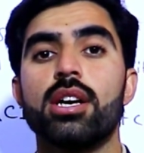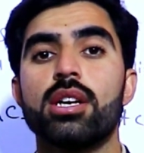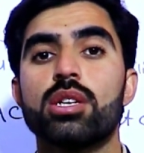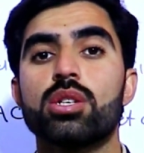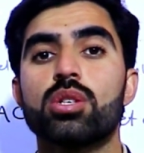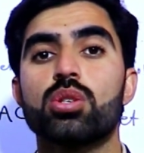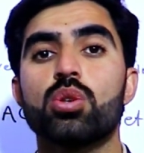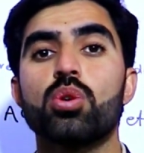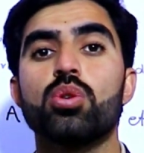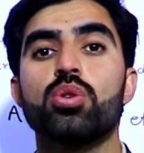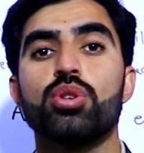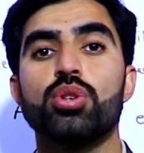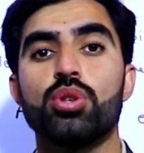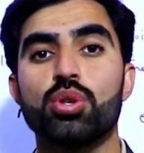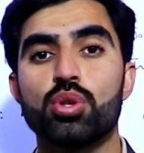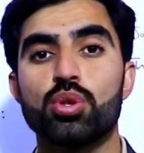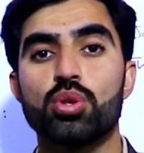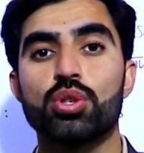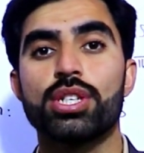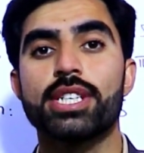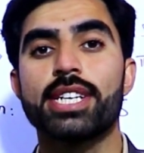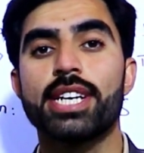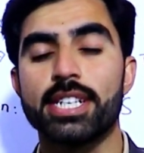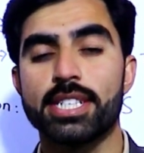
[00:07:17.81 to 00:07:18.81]
So you
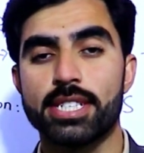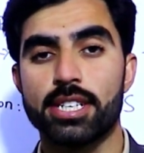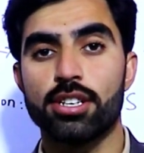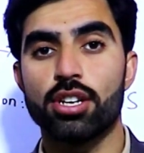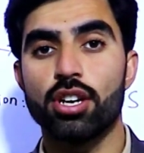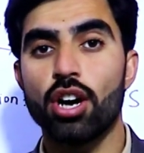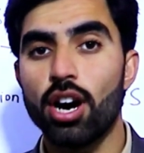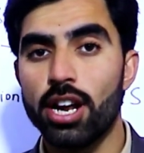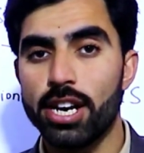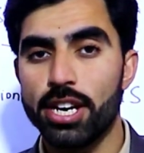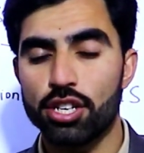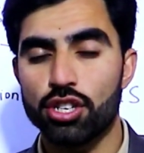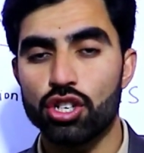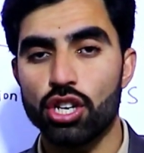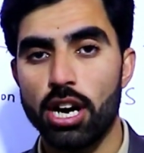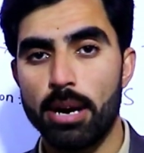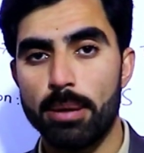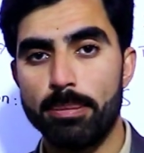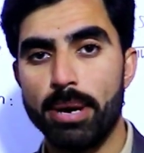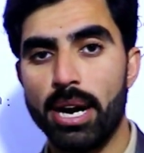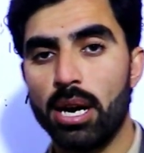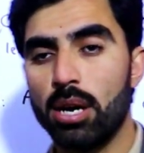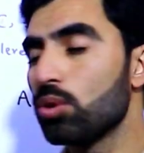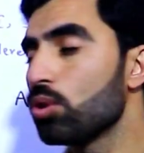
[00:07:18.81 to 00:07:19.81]
should get knowledge
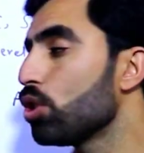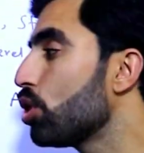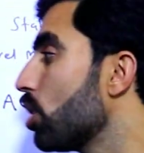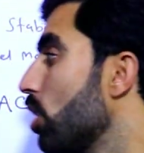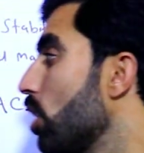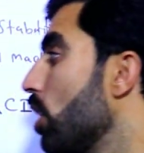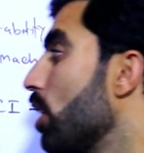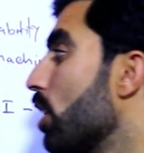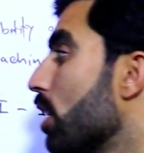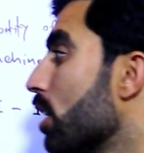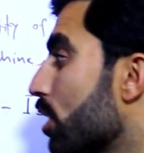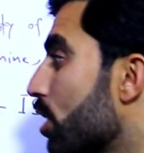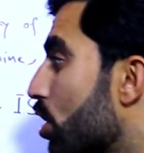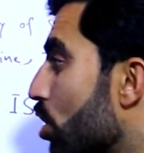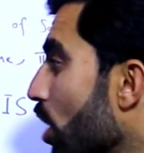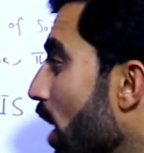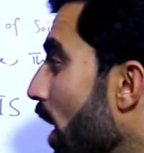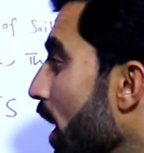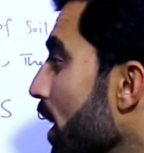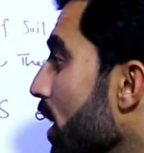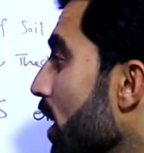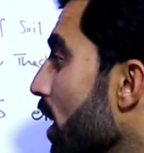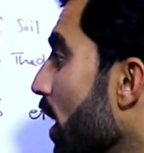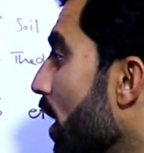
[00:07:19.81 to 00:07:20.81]
about
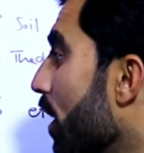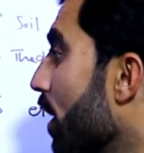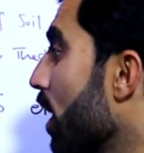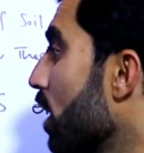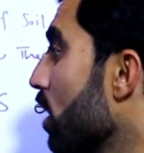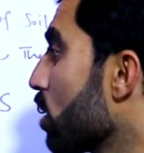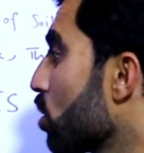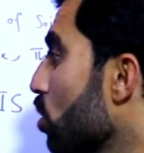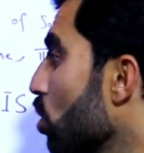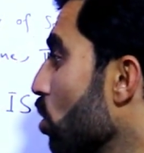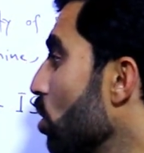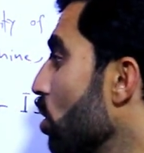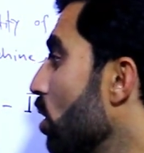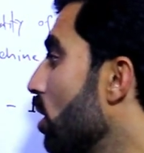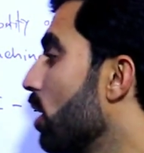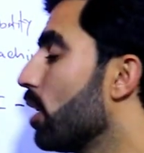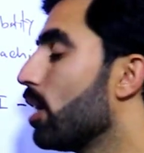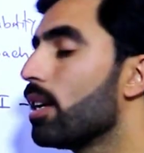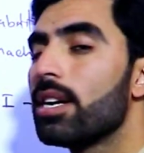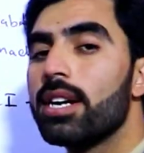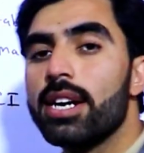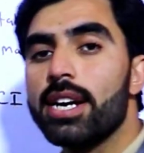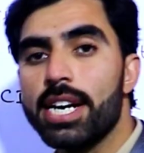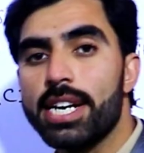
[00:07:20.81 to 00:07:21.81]
drawing and also
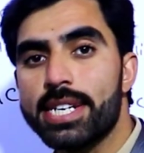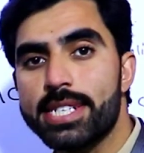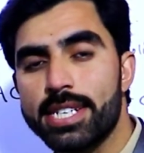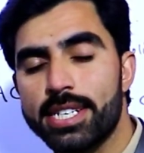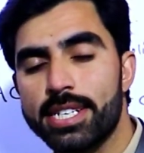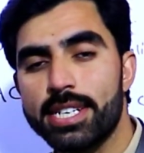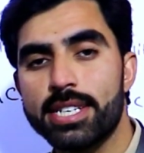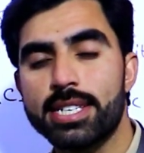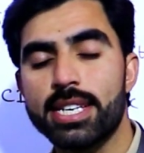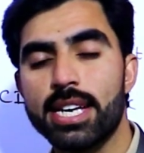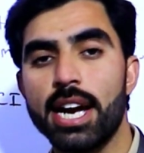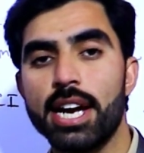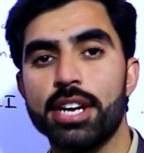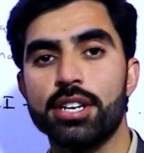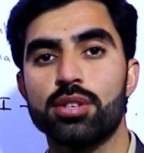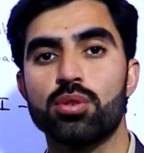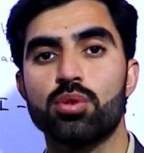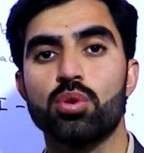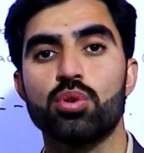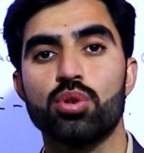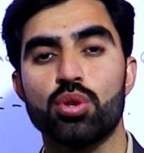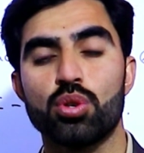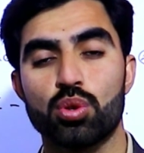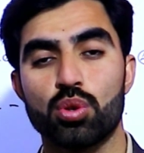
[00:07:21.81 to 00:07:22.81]
its design.
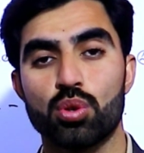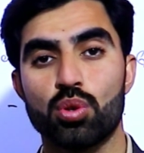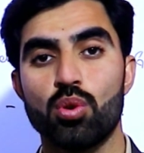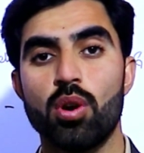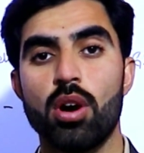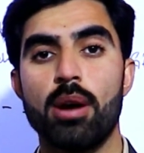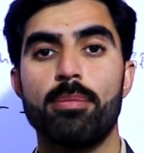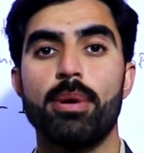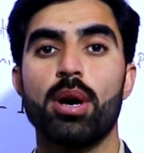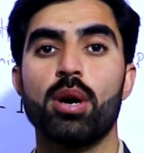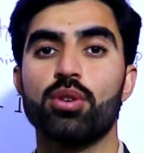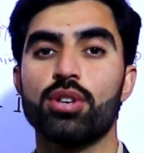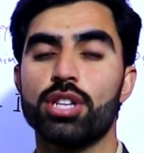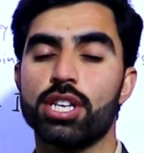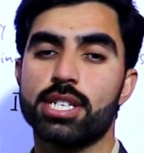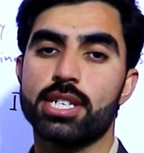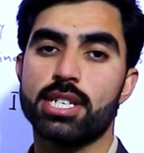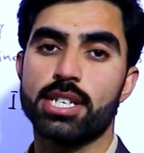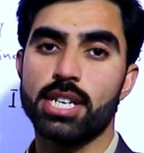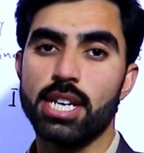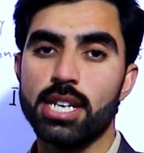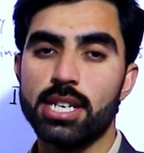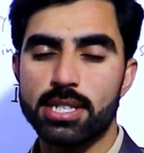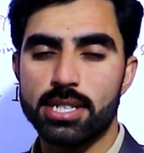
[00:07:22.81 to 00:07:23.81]
So you should know about the
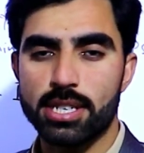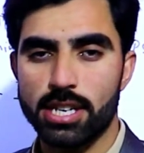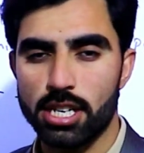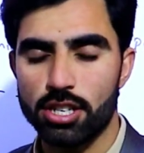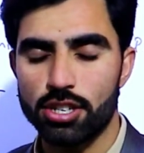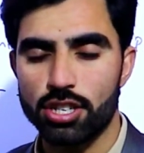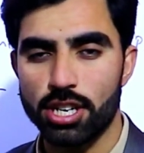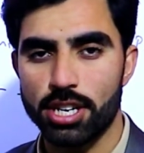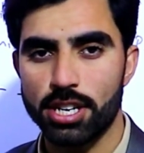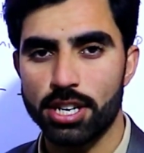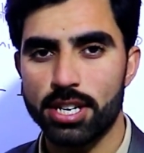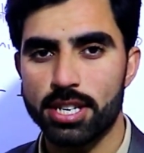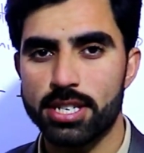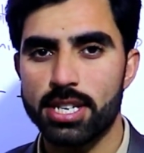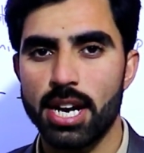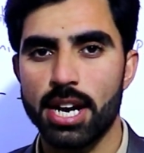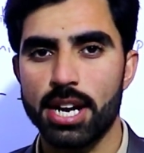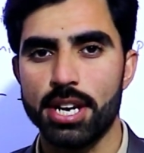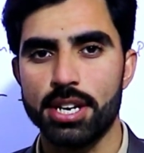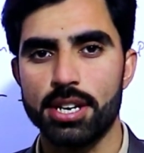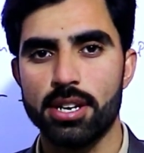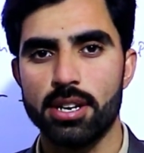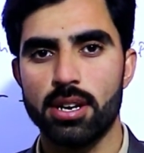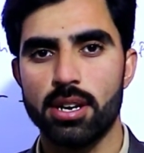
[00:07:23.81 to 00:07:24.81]
steel structure
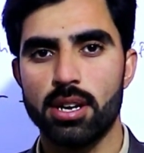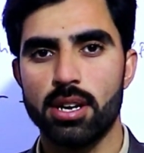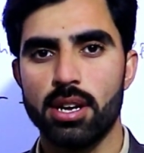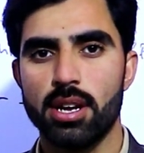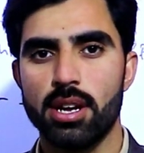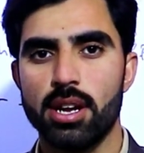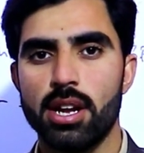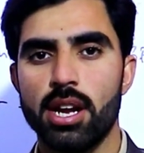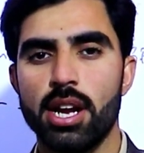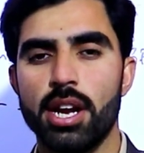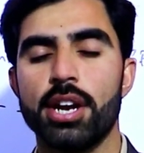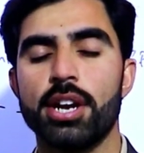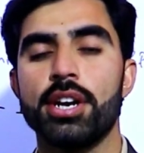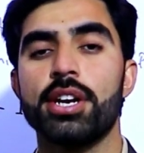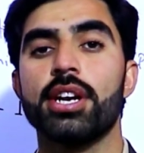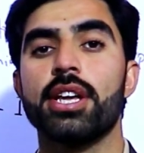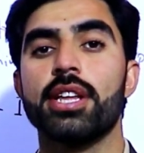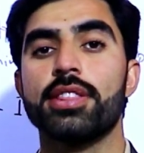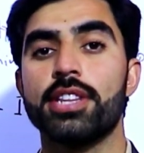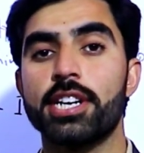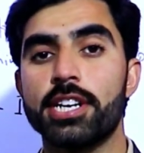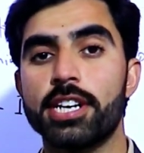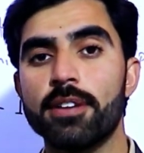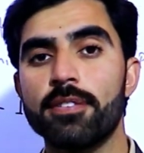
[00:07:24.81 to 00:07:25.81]
design and
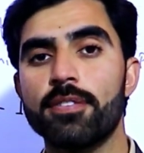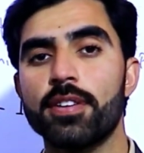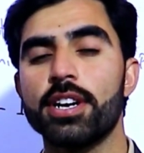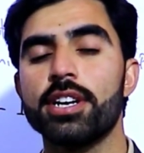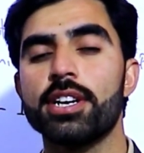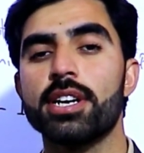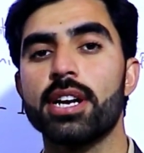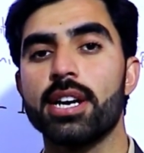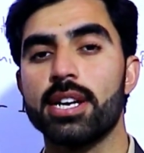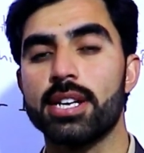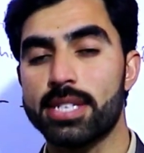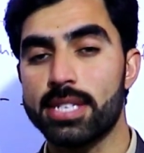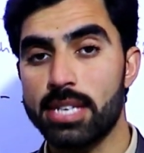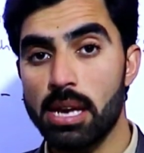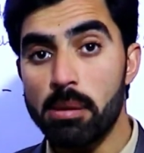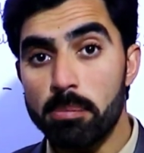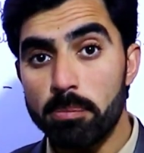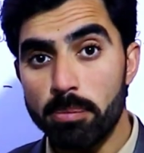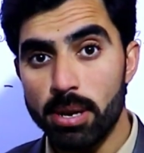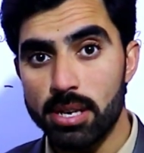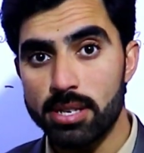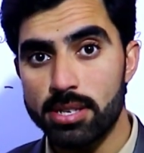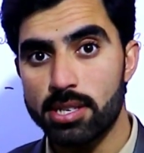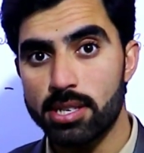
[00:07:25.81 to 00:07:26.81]
the different
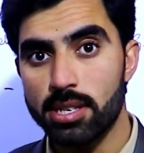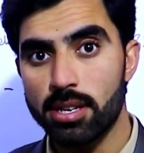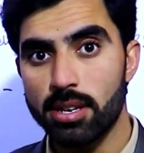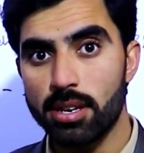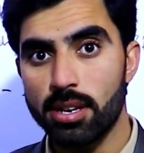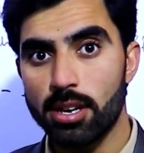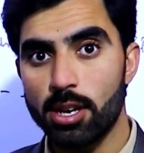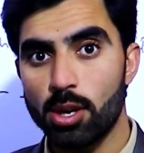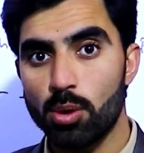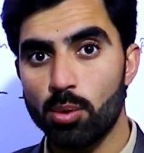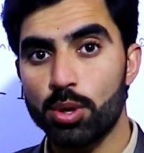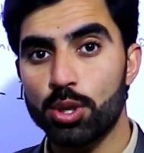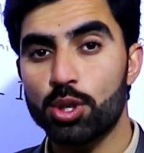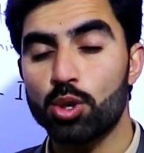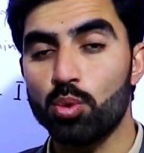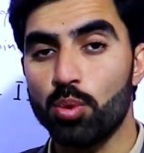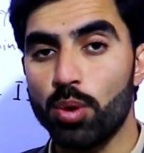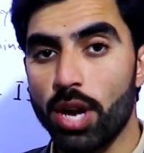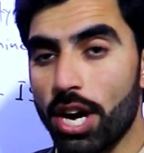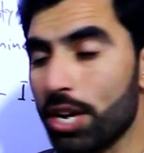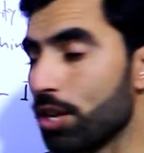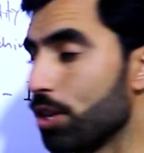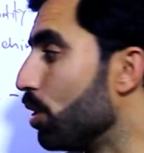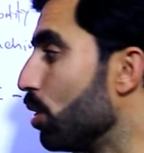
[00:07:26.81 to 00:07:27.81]
assembles which
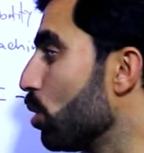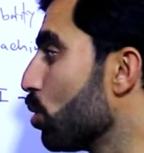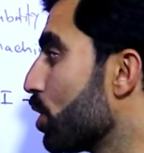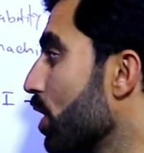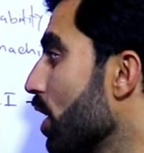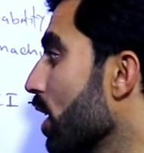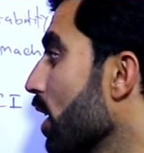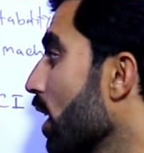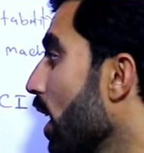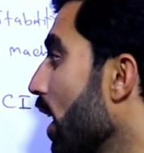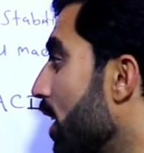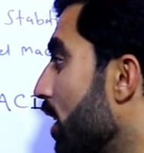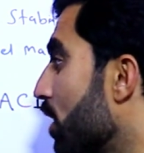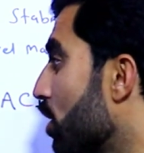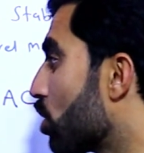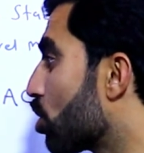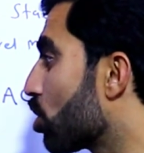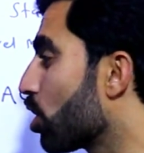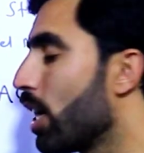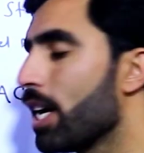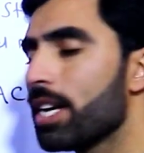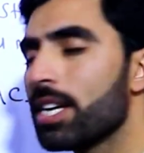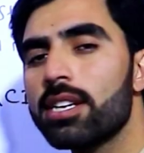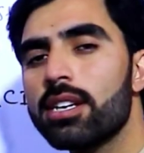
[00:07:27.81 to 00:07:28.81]
we are using in
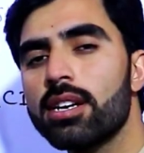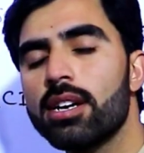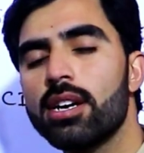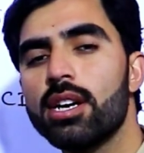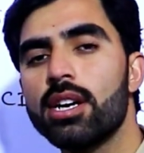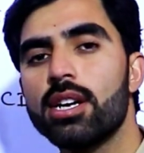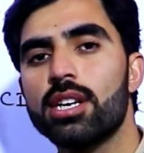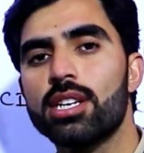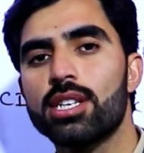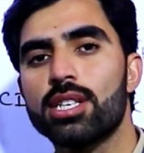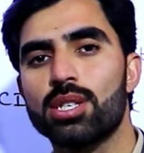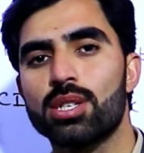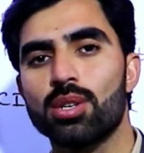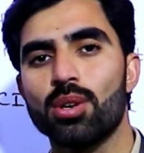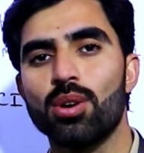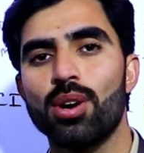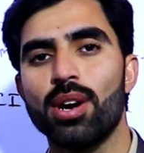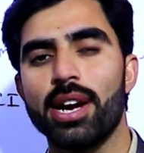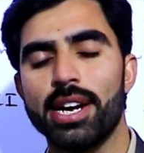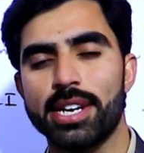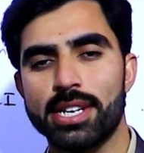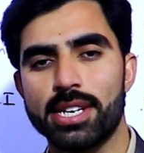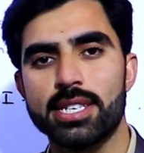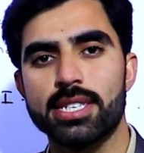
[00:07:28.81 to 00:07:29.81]
drawing. So
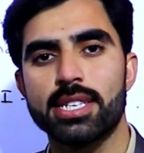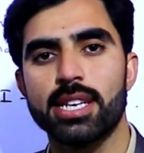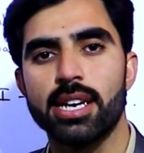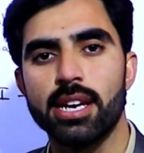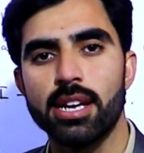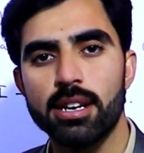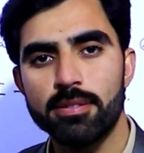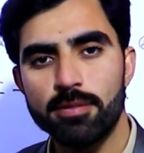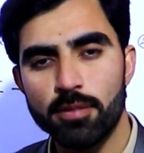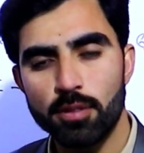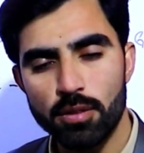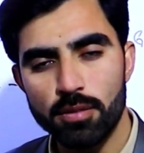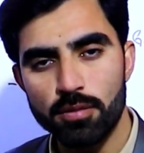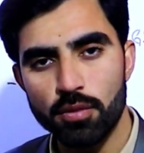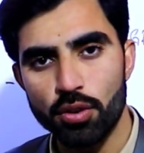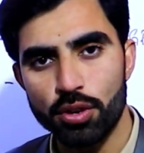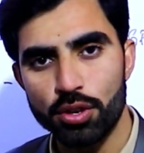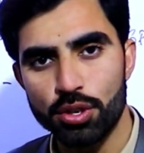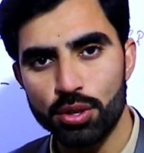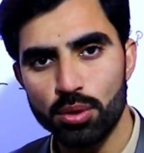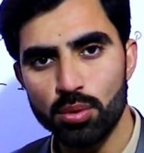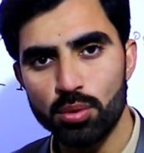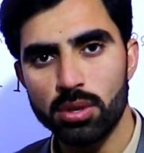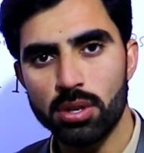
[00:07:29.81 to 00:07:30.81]
it is helpful for
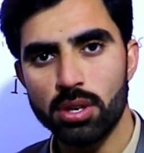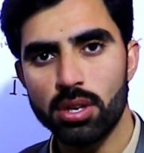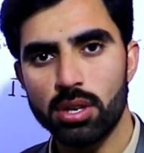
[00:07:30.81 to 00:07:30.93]
you